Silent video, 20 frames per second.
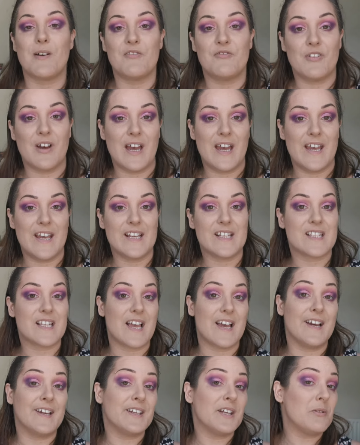my face,
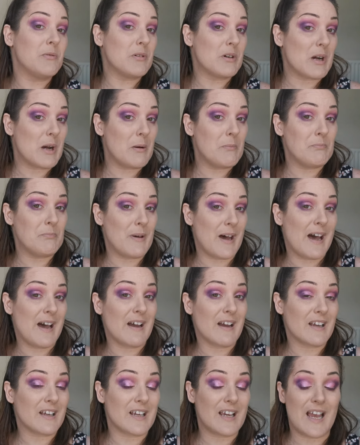and I will come
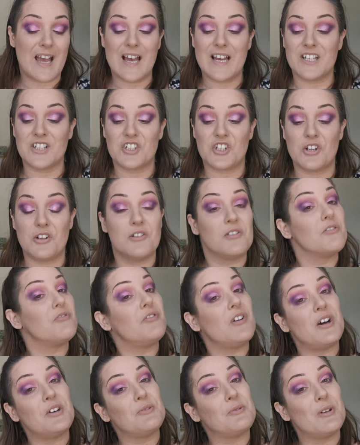back and show you the
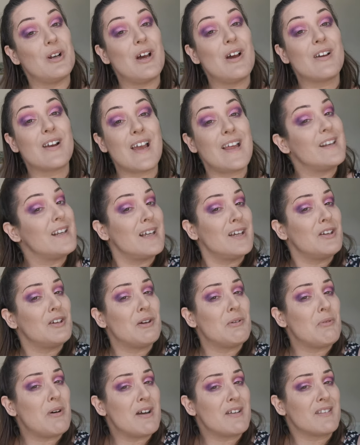final look and let you
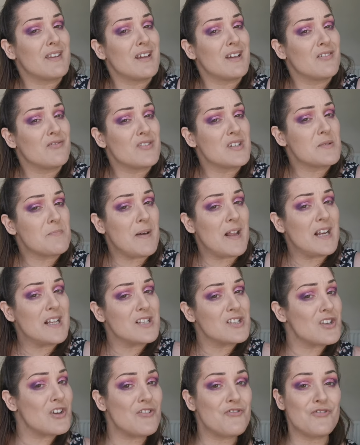know what I think of this
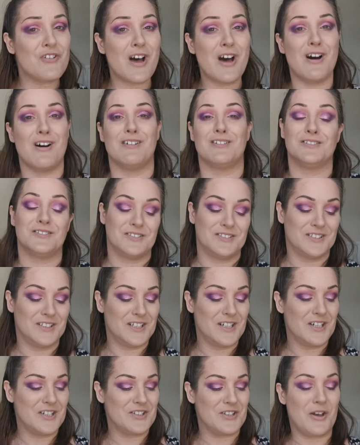palette so far.
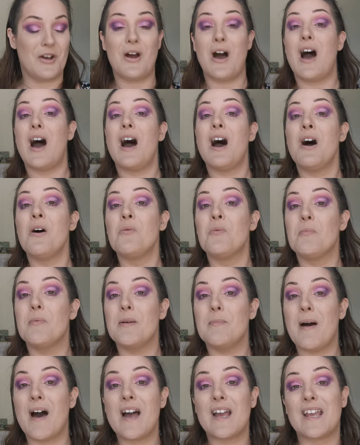So I will
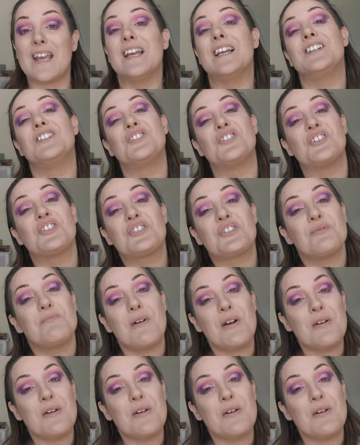be back in just a